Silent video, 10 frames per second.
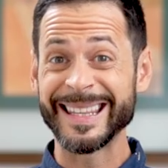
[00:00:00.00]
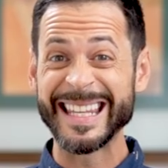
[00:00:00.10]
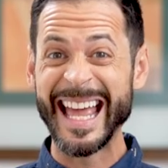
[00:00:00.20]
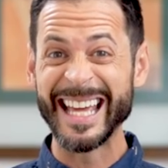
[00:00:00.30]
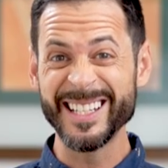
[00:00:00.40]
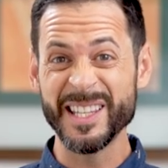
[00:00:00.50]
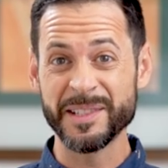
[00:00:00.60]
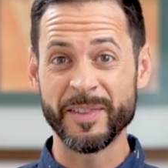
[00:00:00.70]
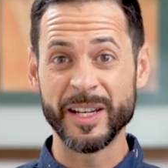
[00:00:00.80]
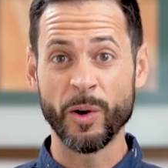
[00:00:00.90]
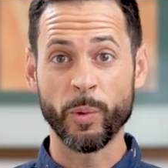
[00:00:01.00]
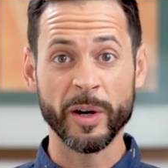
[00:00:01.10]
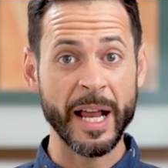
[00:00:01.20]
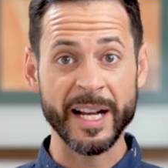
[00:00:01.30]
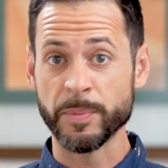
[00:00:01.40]
at the end of this video,
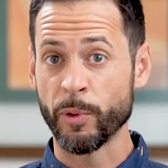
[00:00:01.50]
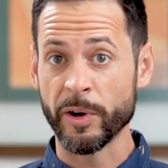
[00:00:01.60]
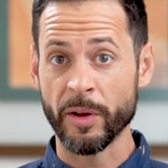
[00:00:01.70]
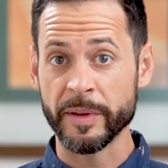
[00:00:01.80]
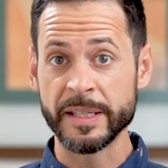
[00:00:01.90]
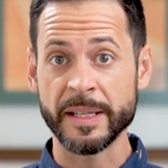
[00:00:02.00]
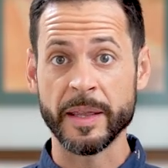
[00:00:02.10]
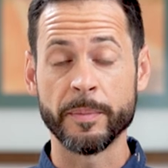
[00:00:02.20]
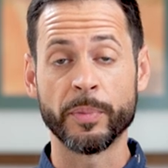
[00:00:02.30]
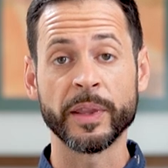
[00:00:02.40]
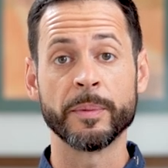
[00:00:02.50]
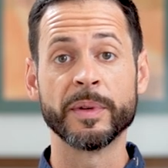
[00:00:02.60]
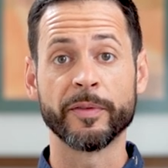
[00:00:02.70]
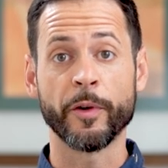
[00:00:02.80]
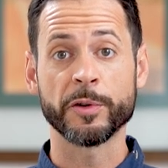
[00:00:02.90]
we're gonna export all these and then bring them
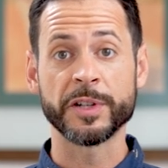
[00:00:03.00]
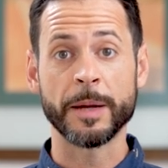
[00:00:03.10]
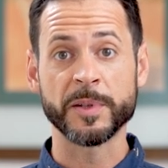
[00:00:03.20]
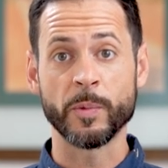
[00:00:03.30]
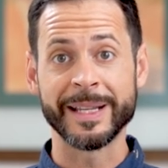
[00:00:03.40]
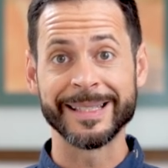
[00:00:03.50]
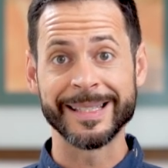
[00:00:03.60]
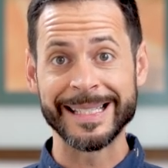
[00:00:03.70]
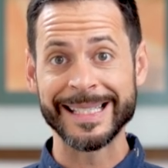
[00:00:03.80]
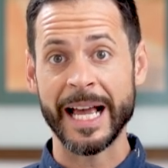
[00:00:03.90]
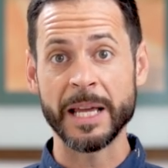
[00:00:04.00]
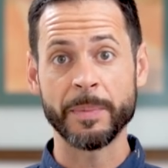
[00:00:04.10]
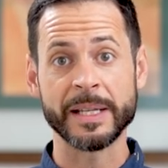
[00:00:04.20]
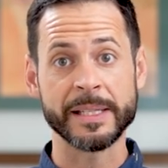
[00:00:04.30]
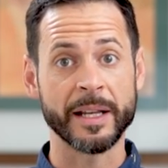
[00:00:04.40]
into Photoshop so we can see
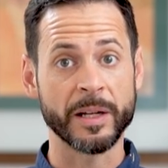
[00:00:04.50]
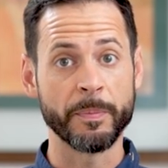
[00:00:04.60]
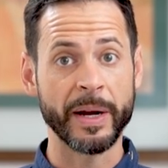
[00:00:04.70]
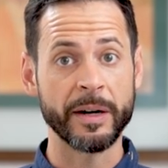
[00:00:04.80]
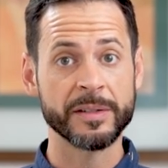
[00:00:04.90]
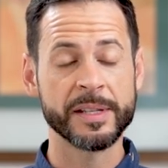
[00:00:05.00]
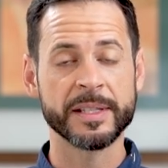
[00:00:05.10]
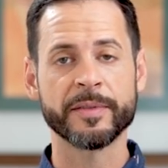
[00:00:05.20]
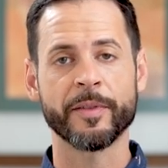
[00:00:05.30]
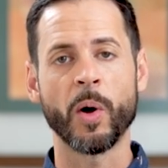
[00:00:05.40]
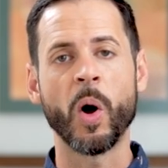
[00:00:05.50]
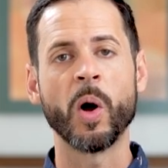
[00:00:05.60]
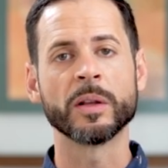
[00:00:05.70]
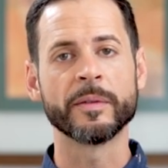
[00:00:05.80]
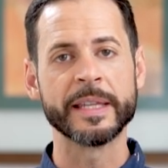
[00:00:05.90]
side-by-side -side comparisons from
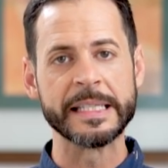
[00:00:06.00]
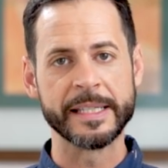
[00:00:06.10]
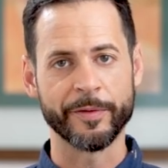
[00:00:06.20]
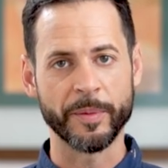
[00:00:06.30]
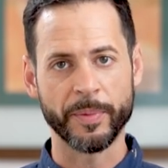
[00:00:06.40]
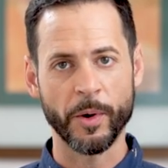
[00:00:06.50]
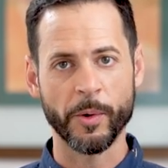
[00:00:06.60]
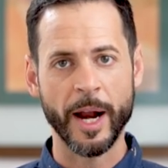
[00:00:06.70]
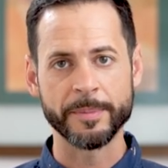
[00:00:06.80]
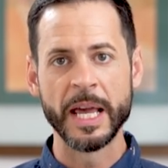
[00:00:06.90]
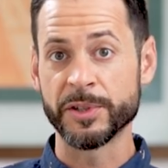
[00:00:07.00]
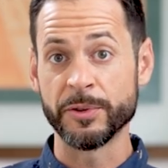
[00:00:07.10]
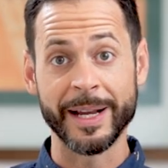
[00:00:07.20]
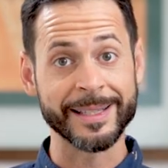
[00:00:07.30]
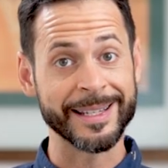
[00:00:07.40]
all of these different programs.
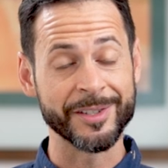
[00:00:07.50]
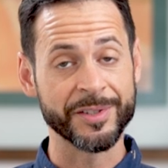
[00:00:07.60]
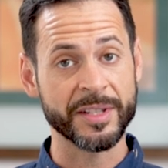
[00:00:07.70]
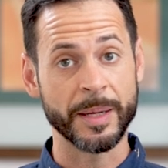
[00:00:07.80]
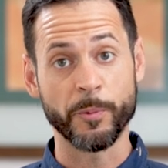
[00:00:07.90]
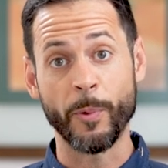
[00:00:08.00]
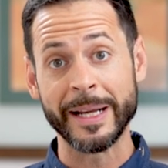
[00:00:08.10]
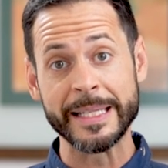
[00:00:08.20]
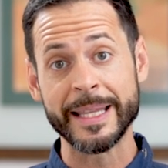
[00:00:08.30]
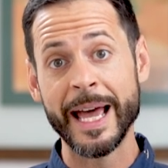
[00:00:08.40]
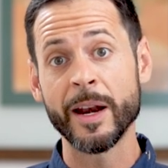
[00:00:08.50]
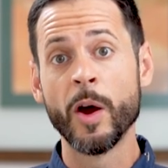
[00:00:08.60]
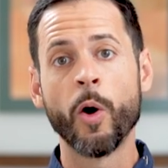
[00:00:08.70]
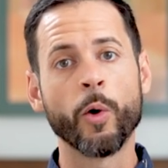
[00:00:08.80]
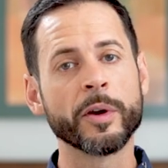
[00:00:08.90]
You guys can just skip right to
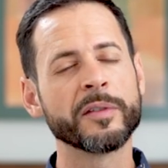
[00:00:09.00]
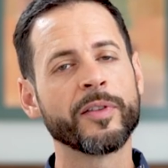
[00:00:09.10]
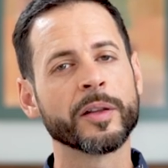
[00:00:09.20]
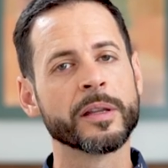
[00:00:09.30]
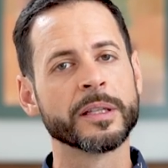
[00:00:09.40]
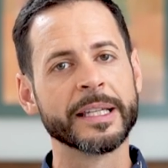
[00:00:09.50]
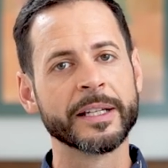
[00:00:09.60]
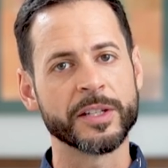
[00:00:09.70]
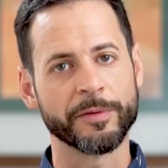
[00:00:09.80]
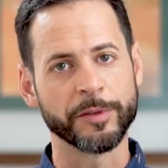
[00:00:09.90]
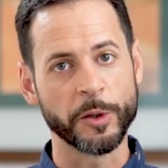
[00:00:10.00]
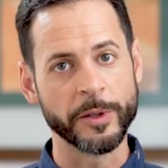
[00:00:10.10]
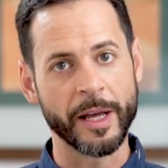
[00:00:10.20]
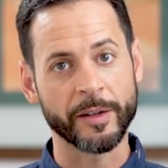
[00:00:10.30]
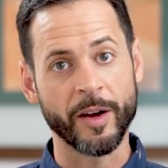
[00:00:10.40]
that, or you can follow the link to
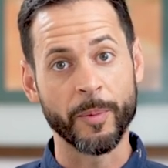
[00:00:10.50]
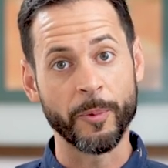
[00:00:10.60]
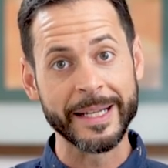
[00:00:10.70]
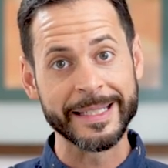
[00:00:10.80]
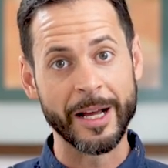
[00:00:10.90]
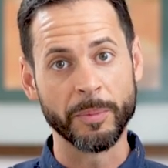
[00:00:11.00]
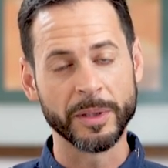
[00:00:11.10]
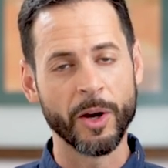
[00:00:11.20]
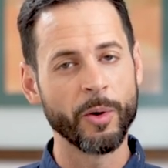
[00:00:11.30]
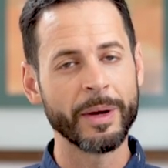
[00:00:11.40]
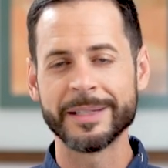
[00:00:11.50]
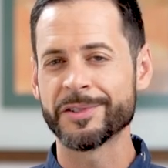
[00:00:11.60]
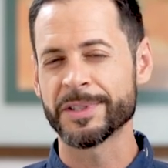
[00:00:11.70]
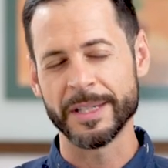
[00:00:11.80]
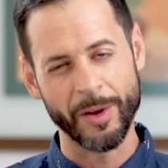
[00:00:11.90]
phlearn.com right down below and
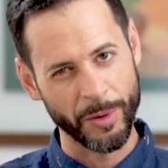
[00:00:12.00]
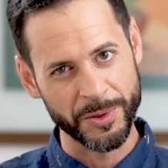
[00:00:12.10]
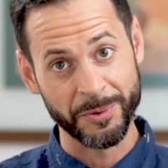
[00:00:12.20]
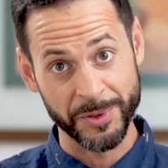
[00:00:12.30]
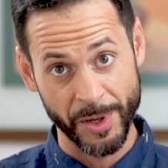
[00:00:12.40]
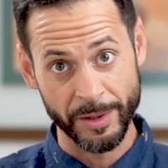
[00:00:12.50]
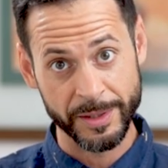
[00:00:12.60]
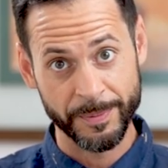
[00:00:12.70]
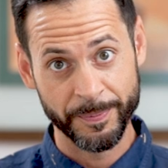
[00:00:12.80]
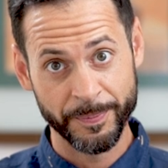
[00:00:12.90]
just see all those results.